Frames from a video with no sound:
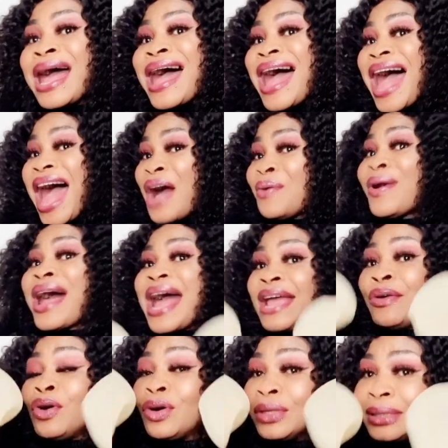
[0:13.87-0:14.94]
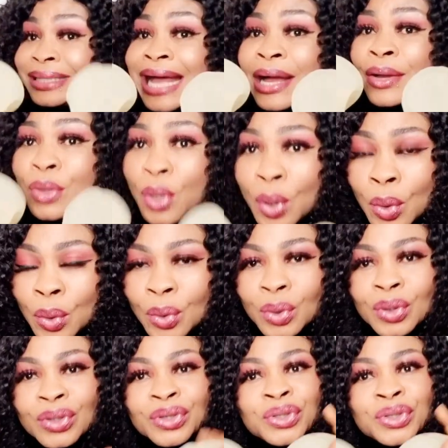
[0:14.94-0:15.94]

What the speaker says: how I undergo